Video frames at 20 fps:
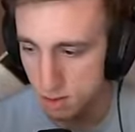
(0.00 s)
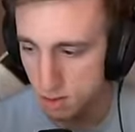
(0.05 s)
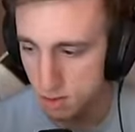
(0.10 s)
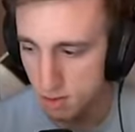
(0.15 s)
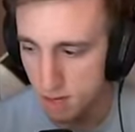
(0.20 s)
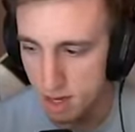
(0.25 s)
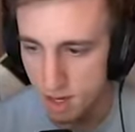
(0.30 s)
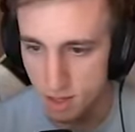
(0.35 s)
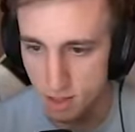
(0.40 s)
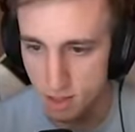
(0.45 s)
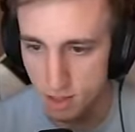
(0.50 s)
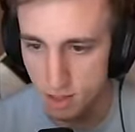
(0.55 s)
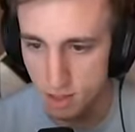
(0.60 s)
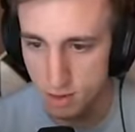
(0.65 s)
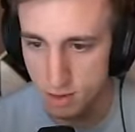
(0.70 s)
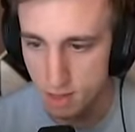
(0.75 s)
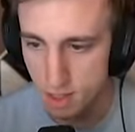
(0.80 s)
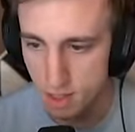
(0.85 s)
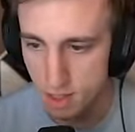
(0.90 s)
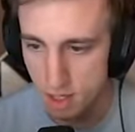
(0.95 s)
Not good,
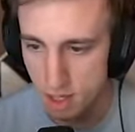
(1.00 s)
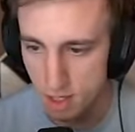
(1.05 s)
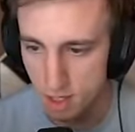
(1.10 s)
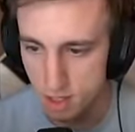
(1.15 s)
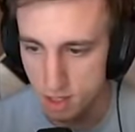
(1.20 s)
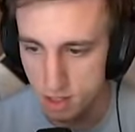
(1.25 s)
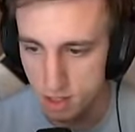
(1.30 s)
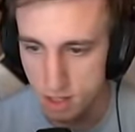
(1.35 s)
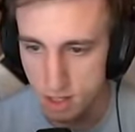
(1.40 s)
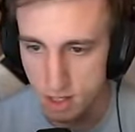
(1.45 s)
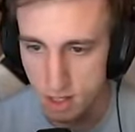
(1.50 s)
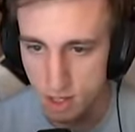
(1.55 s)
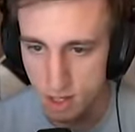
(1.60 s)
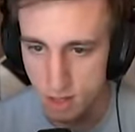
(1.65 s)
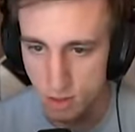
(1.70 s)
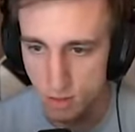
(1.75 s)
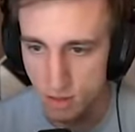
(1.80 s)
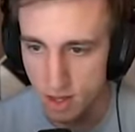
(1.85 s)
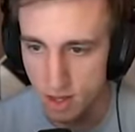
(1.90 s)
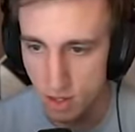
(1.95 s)
clip it. Not good.
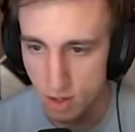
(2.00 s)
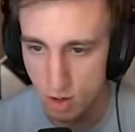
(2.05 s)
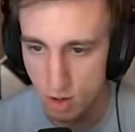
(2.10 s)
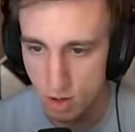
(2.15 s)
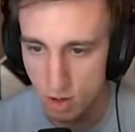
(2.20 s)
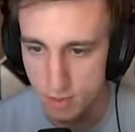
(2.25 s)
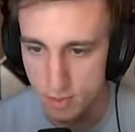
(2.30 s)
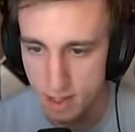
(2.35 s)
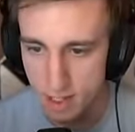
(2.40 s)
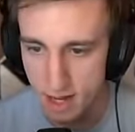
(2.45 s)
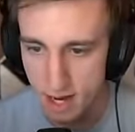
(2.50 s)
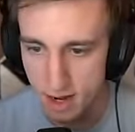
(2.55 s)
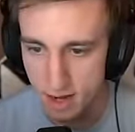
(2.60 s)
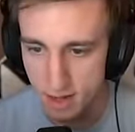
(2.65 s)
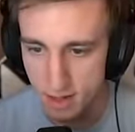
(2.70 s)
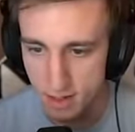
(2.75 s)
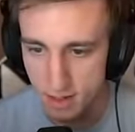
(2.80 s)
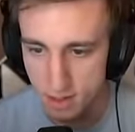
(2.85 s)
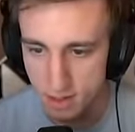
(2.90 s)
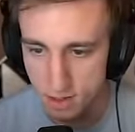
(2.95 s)
And you had all the
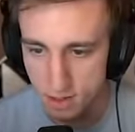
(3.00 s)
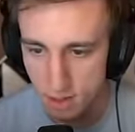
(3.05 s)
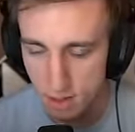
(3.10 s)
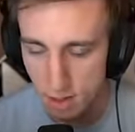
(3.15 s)
medallions.